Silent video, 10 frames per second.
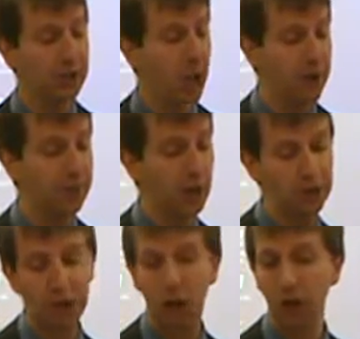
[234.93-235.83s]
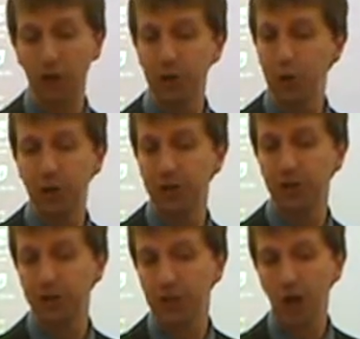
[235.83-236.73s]
lot of us are
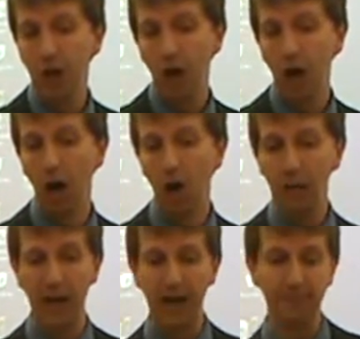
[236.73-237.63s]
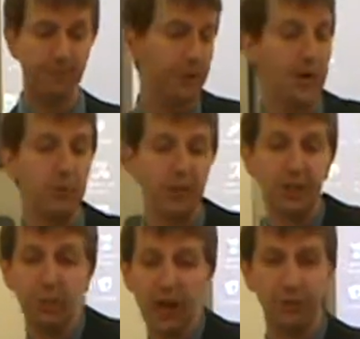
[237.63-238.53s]
students, we have
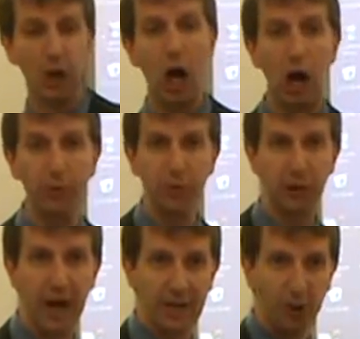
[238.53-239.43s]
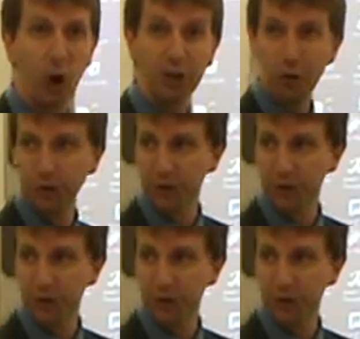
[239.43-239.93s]
families, we have jobs, we have all sorts of